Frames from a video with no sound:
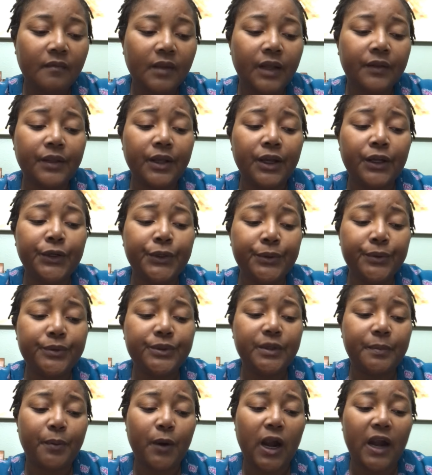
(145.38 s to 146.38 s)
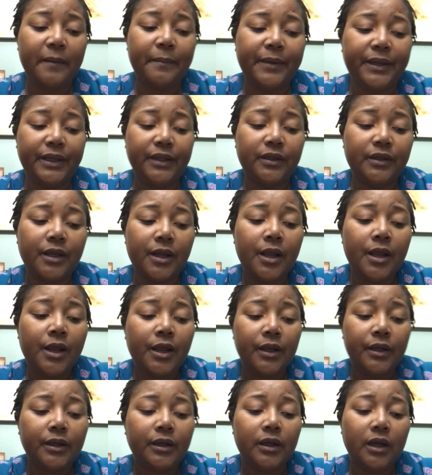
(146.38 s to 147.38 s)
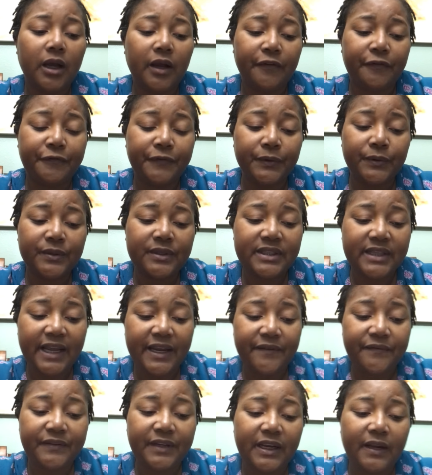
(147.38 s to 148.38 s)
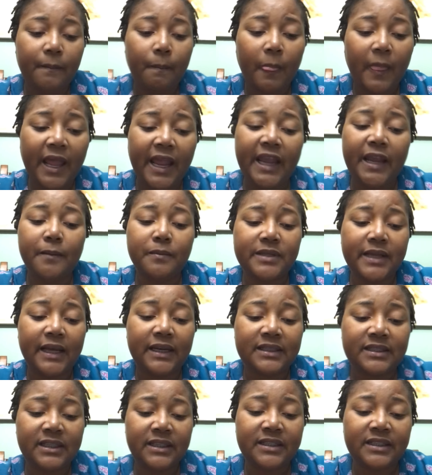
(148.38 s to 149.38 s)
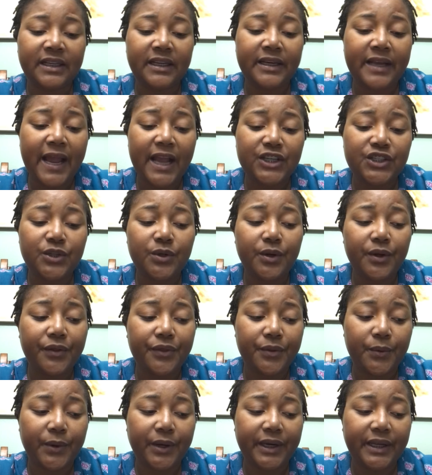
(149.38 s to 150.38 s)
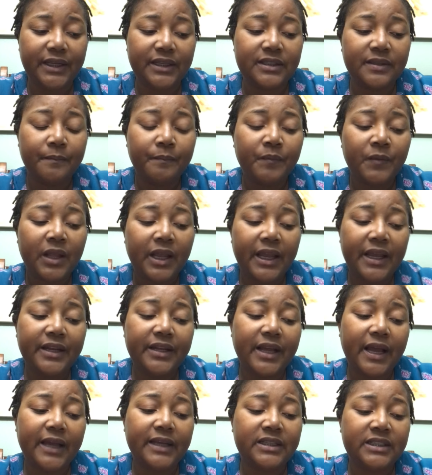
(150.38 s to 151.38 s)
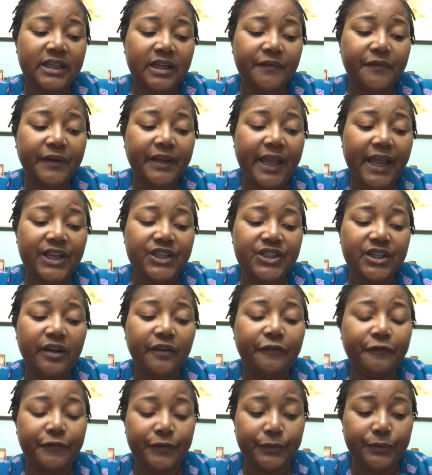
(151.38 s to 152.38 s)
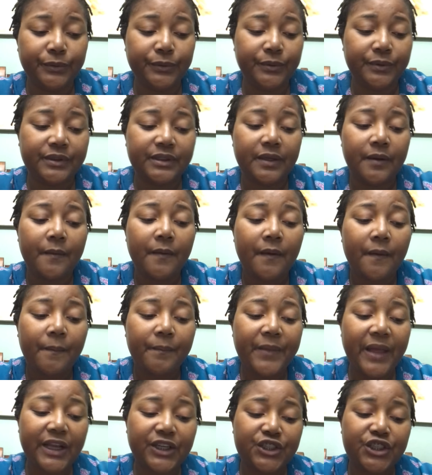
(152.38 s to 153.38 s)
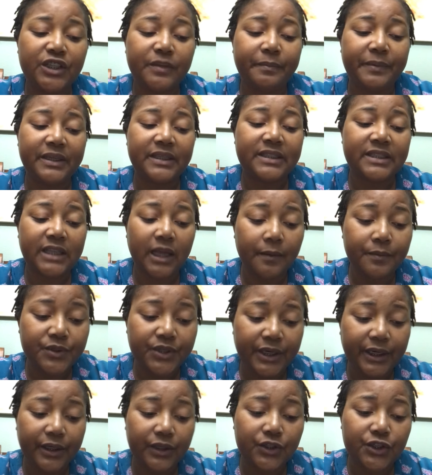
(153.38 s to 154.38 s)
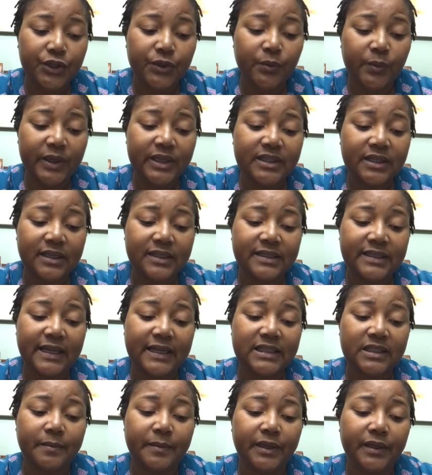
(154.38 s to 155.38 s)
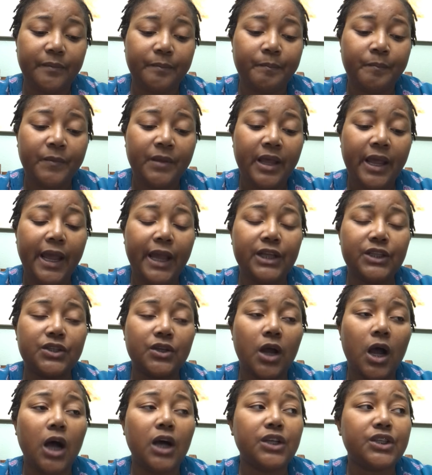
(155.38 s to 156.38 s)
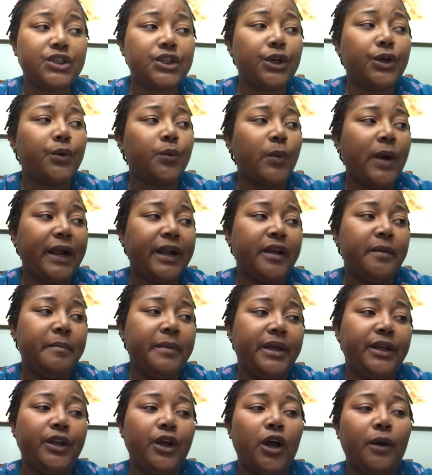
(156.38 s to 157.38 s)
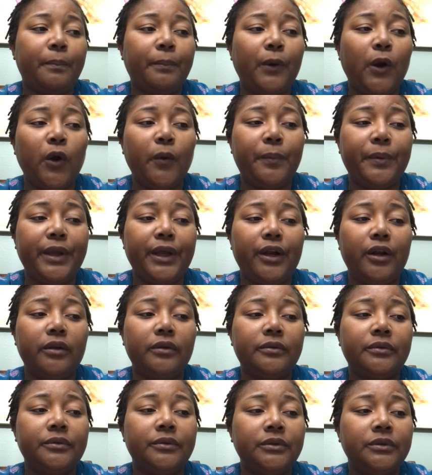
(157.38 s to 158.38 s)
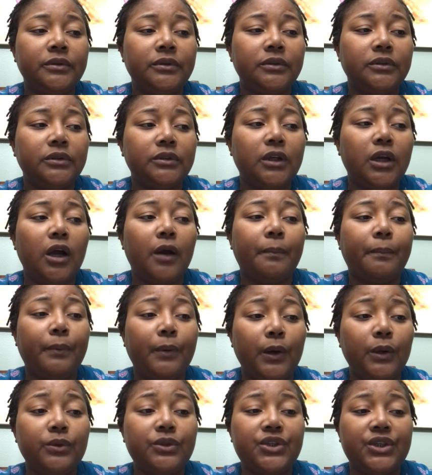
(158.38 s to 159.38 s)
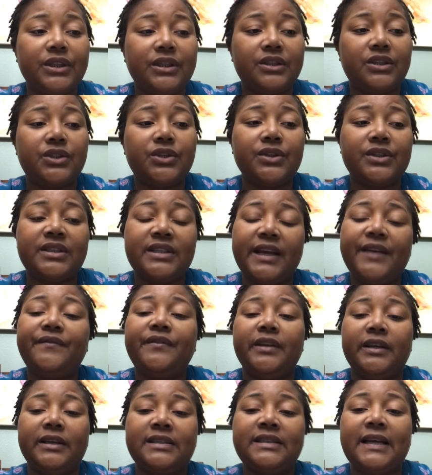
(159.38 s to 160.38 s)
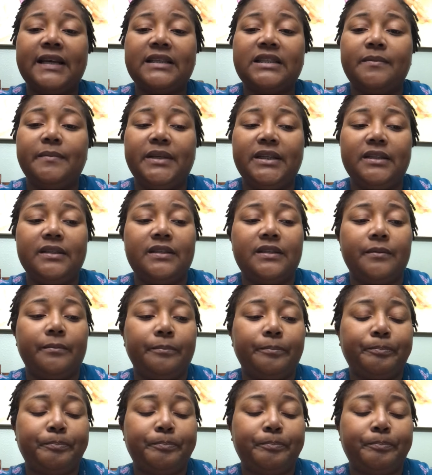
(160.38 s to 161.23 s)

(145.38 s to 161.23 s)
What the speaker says: The WHO Department of Food Safety aims at assisting national authorities in the identification of foods that should be subject to risk assessment and to also recommend appropriate approaches to safety assessments.